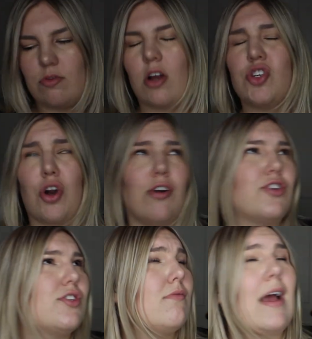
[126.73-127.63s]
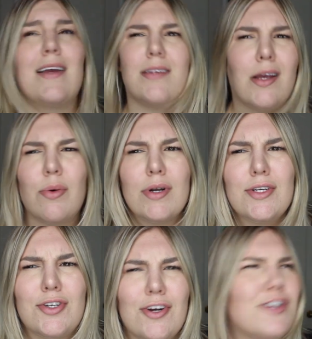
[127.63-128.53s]
not church. I guess I could wear
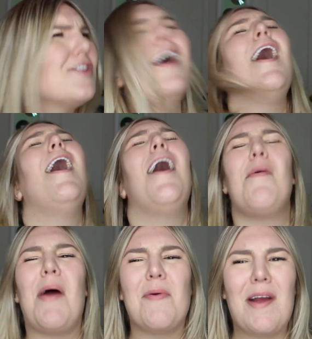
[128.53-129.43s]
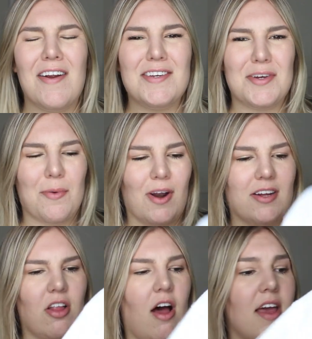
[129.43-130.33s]
it to church. I wear it to
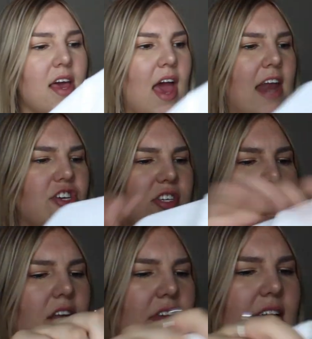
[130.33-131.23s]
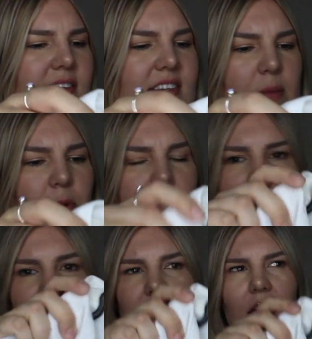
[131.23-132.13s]
work a lot, and it's just kind of like a staple
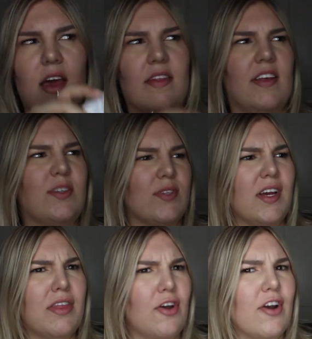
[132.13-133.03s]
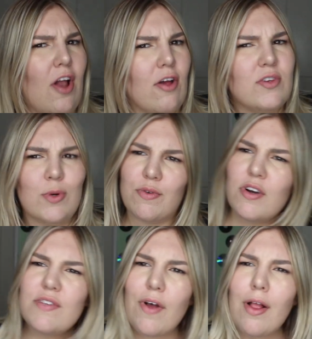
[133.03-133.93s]
piece. This was like $30, which
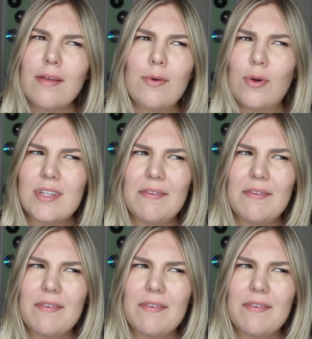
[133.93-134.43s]
first of all, Old